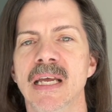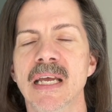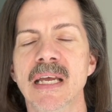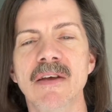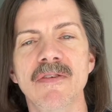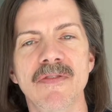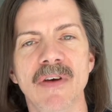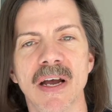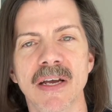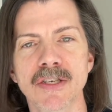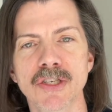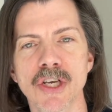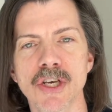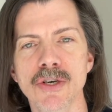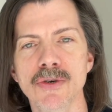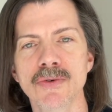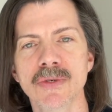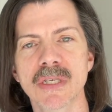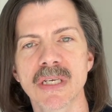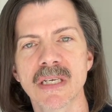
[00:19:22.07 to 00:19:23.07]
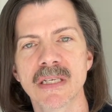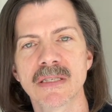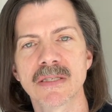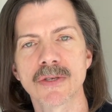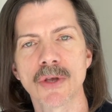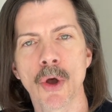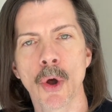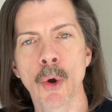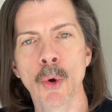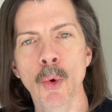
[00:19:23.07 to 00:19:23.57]
If I don't,
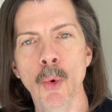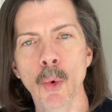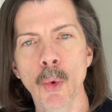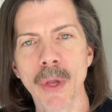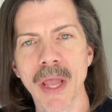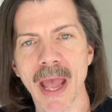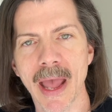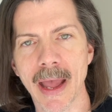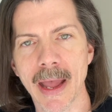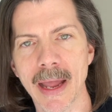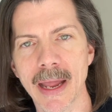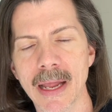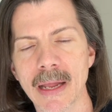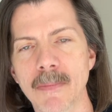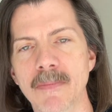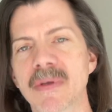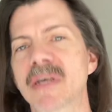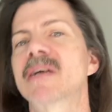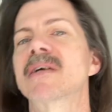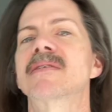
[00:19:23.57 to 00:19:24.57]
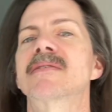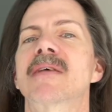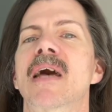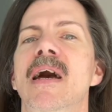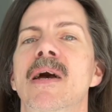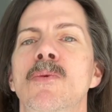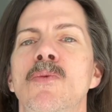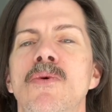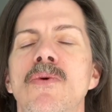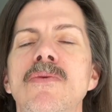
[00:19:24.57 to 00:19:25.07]
it's okay because
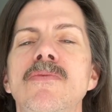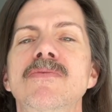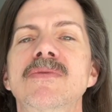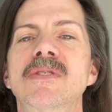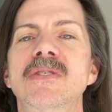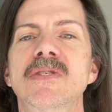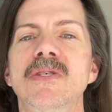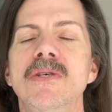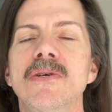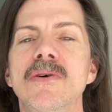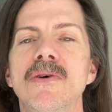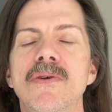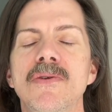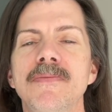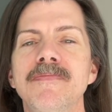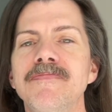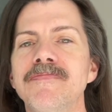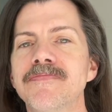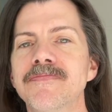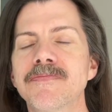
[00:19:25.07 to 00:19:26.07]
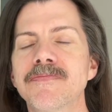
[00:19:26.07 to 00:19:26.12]
I will still